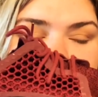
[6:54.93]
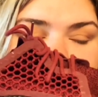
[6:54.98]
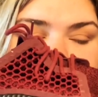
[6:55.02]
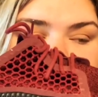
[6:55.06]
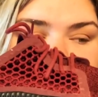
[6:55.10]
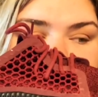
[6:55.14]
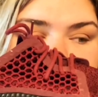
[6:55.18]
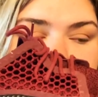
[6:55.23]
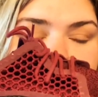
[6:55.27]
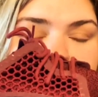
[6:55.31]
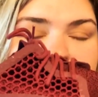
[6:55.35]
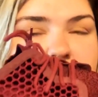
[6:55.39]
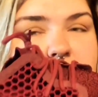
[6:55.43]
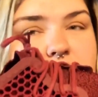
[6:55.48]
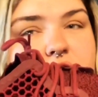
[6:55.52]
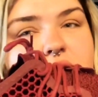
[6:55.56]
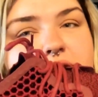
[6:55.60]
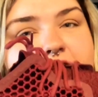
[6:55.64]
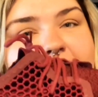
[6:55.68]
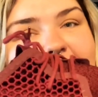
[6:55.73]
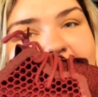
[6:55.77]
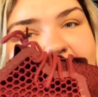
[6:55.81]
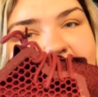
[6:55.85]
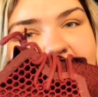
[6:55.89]
but you're
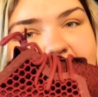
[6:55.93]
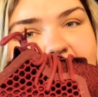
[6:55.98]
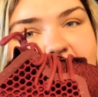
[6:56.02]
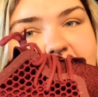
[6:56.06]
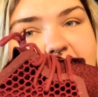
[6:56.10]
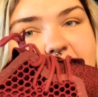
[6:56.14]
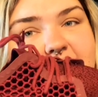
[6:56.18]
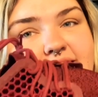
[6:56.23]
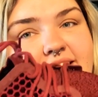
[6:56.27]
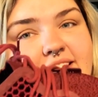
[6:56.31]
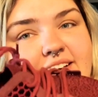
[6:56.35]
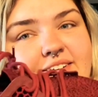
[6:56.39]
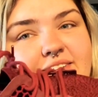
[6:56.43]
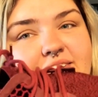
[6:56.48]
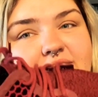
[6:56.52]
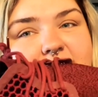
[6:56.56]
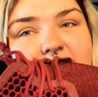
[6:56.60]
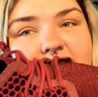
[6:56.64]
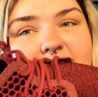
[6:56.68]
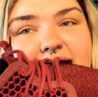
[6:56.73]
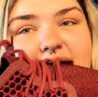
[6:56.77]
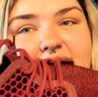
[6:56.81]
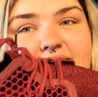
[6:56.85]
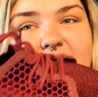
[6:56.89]
not
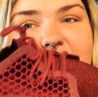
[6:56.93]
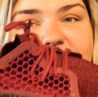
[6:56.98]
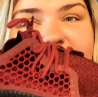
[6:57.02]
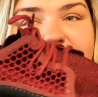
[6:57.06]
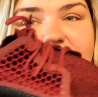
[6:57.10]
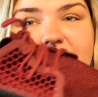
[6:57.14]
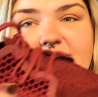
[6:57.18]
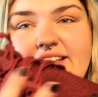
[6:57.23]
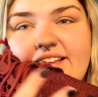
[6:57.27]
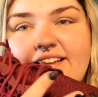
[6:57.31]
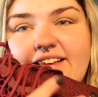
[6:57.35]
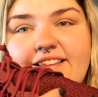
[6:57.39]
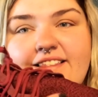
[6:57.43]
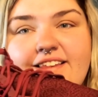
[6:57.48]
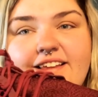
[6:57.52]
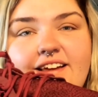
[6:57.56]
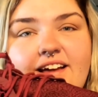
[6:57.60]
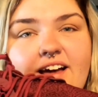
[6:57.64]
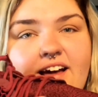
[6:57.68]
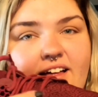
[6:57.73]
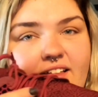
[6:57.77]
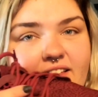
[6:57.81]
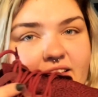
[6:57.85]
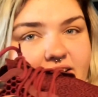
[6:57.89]
really feeling the
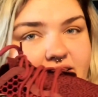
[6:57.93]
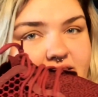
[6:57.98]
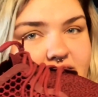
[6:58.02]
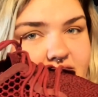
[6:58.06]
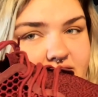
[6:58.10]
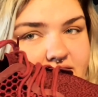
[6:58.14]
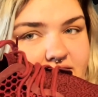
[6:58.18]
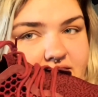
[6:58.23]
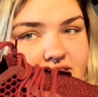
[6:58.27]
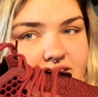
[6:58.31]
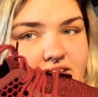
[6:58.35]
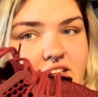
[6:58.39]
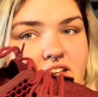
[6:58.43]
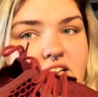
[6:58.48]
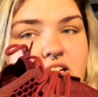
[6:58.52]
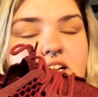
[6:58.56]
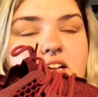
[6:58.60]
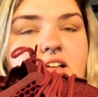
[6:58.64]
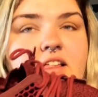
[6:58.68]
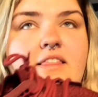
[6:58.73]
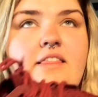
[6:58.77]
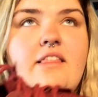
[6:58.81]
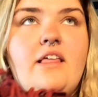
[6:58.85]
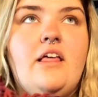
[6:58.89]
color,
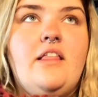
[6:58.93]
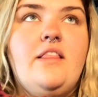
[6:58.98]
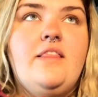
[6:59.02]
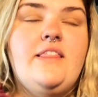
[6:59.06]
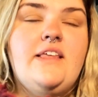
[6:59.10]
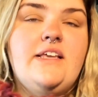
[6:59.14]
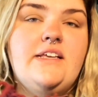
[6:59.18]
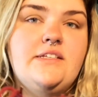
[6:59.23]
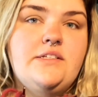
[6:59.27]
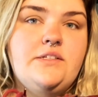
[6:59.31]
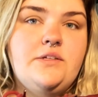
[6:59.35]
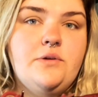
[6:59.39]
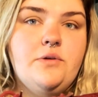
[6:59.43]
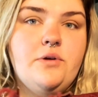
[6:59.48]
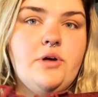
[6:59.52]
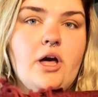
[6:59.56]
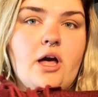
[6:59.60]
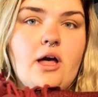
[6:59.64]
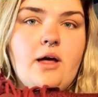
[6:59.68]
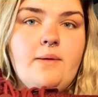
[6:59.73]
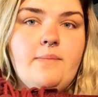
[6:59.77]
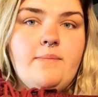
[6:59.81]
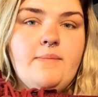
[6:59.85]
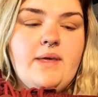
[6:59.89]
these do
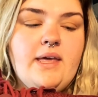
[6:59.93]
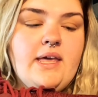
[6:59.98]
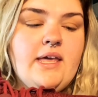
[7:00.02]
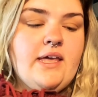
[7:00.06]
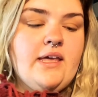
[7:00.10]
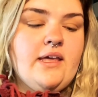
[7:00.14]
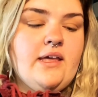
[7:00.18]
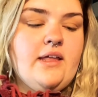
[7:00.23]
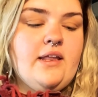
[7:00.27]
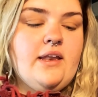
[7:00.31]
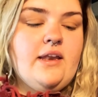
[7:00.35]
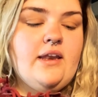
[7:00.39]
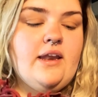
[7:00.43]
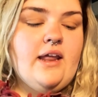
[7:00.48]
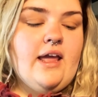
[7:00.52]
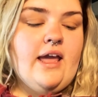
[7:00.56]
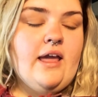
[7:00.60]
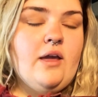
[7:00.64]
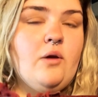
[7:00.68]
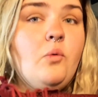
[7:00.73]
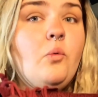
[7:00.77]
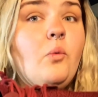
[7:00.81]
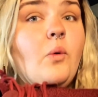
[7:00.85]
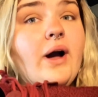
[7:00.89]
come in a
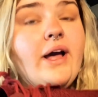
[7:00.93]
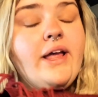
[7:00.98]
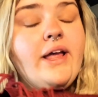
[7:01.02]
white